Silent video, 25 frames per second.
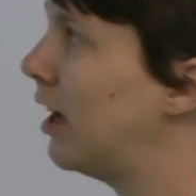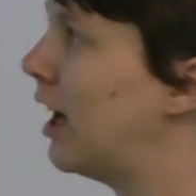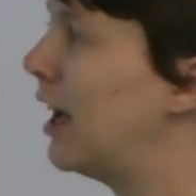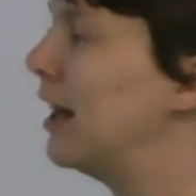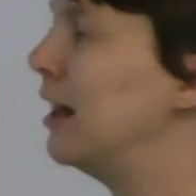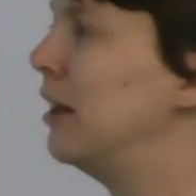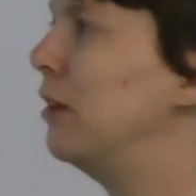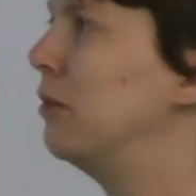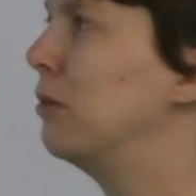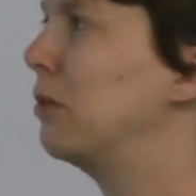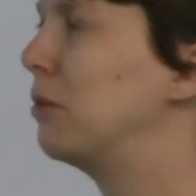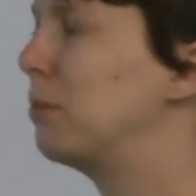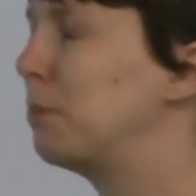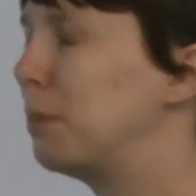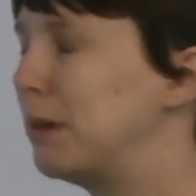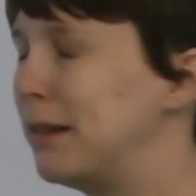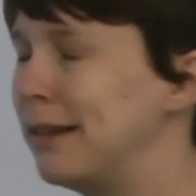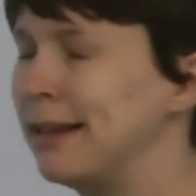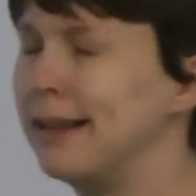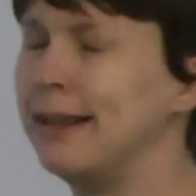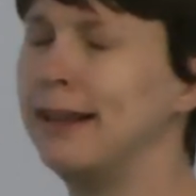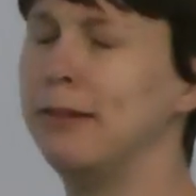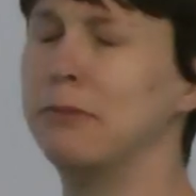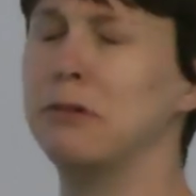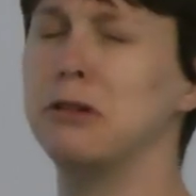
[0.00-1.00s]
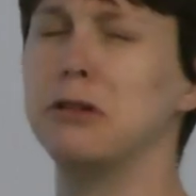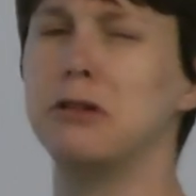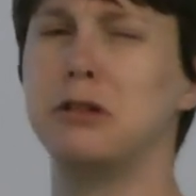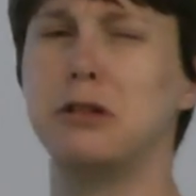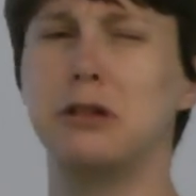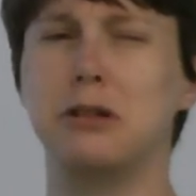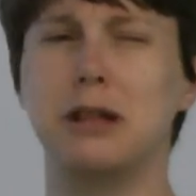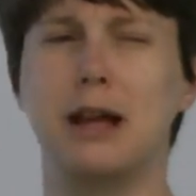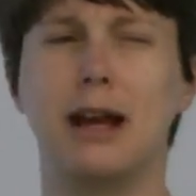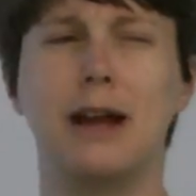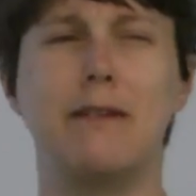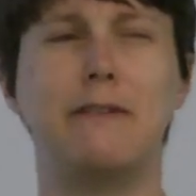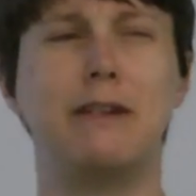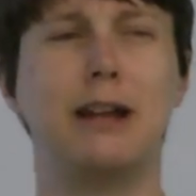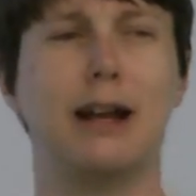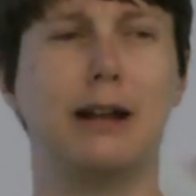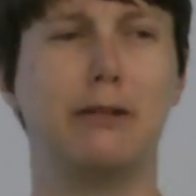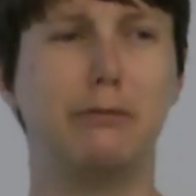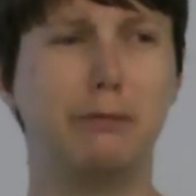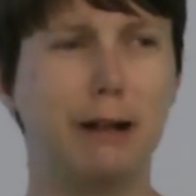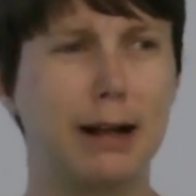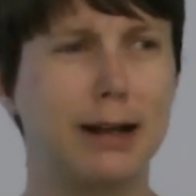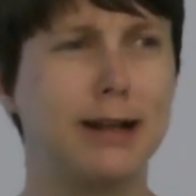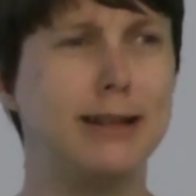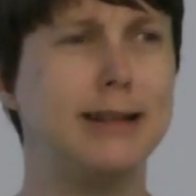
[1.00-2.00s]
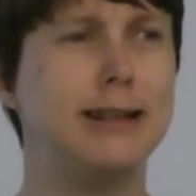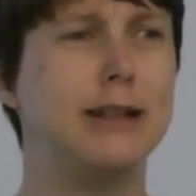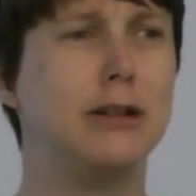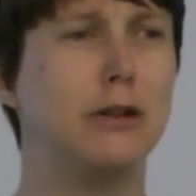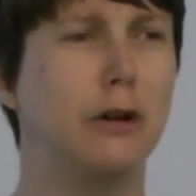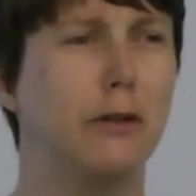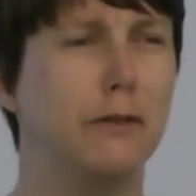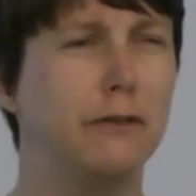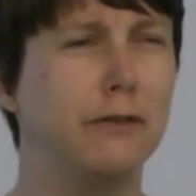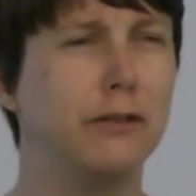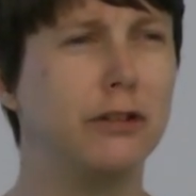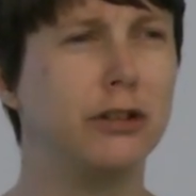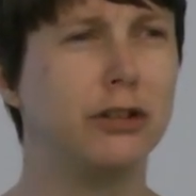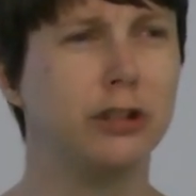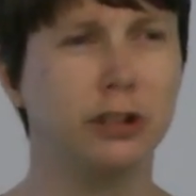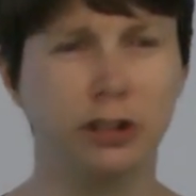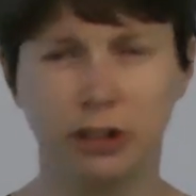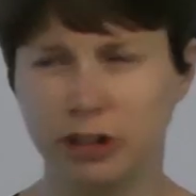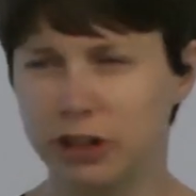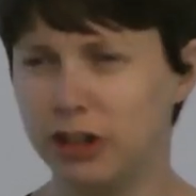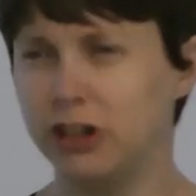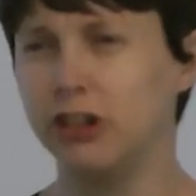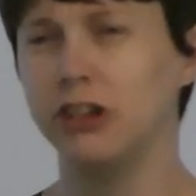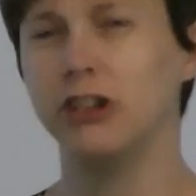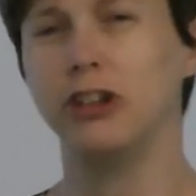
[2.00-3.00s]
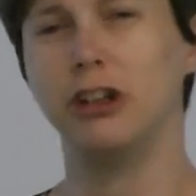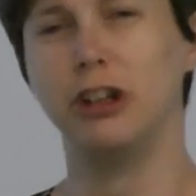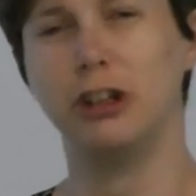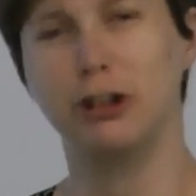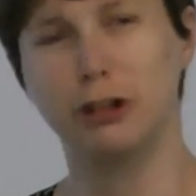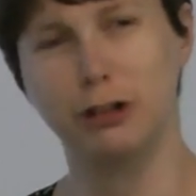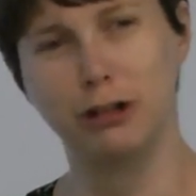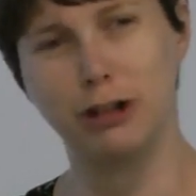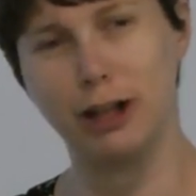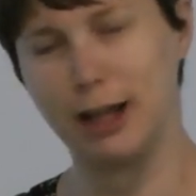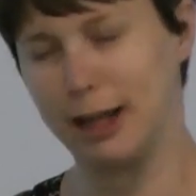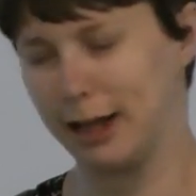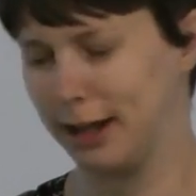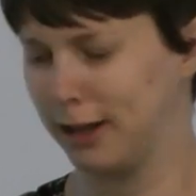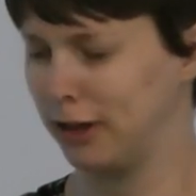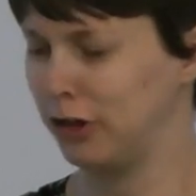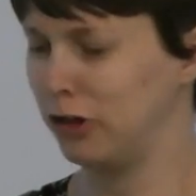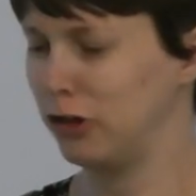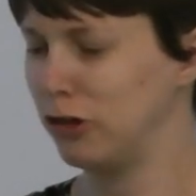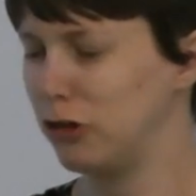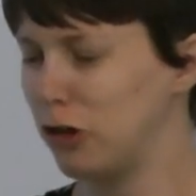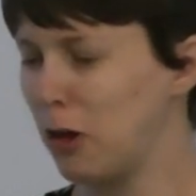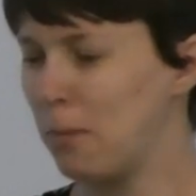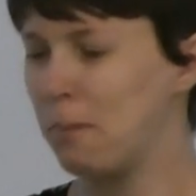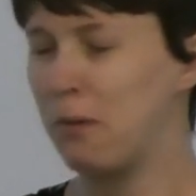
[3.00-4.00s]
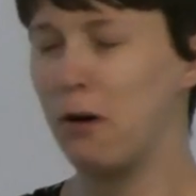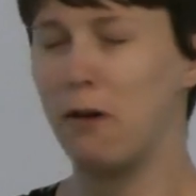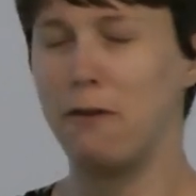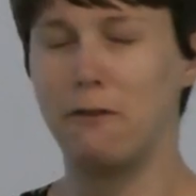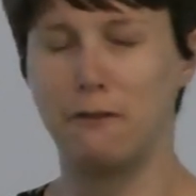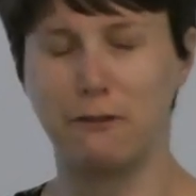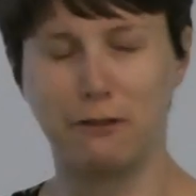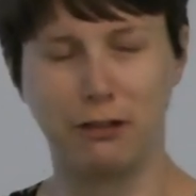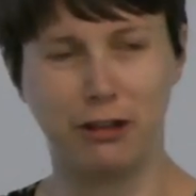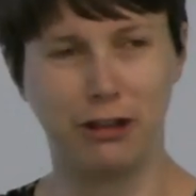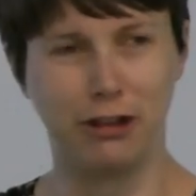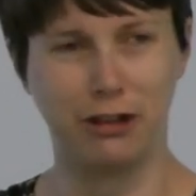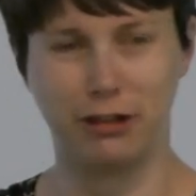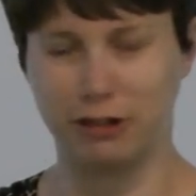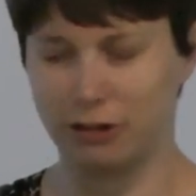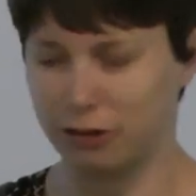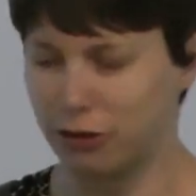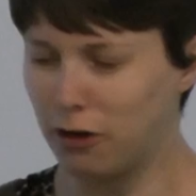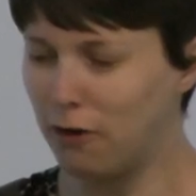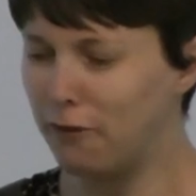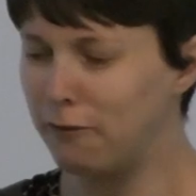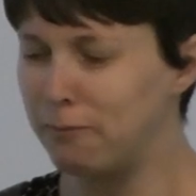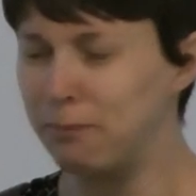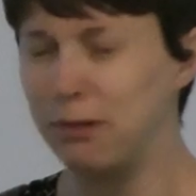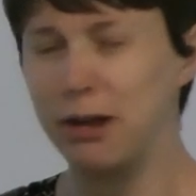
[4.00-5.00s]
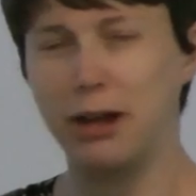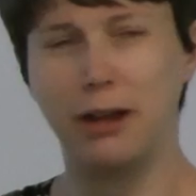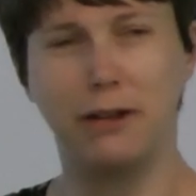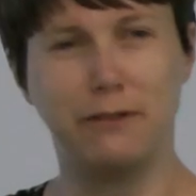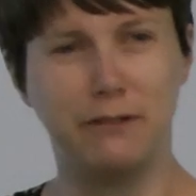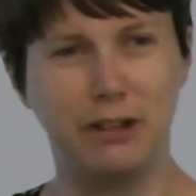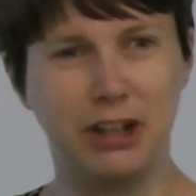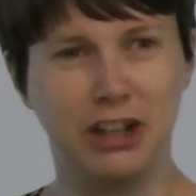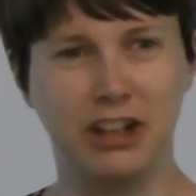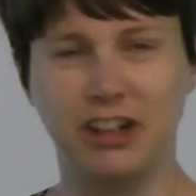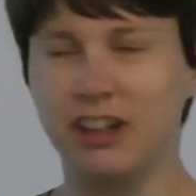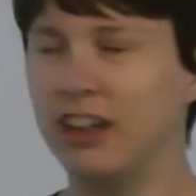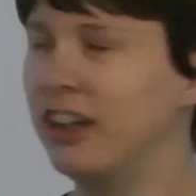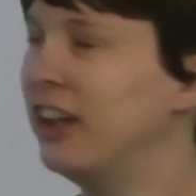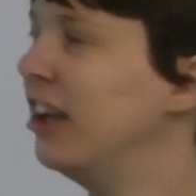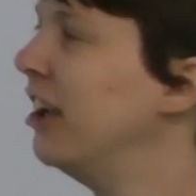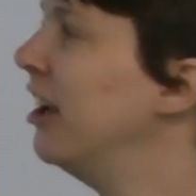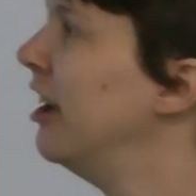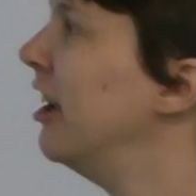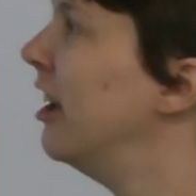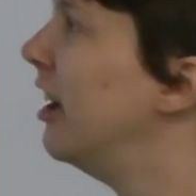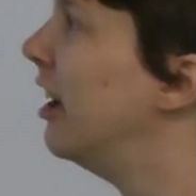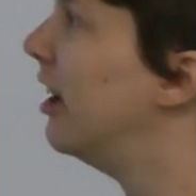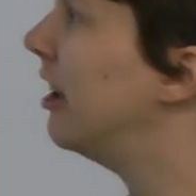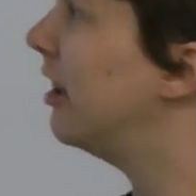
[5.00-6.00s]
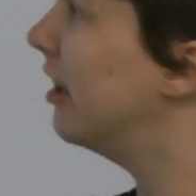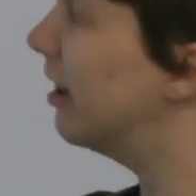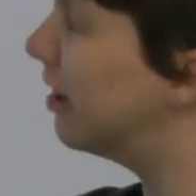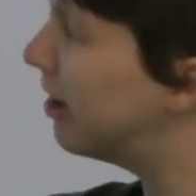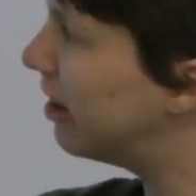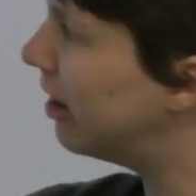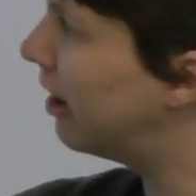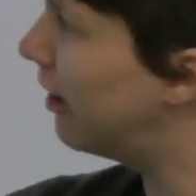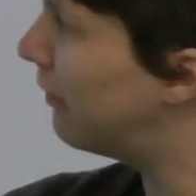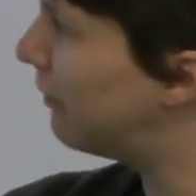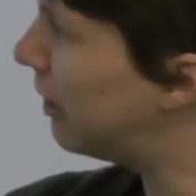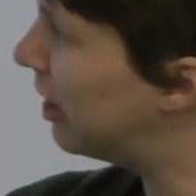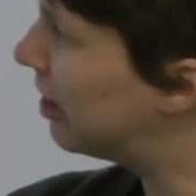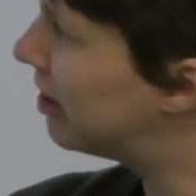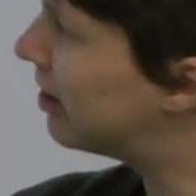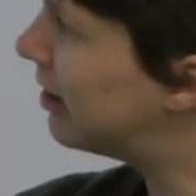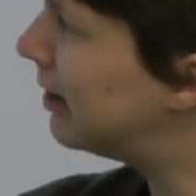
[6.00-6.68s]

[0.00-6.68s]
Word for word: And you would particularly want to do that if you had raggedy cuffs. So you could like chop off the cuff bit of your, of your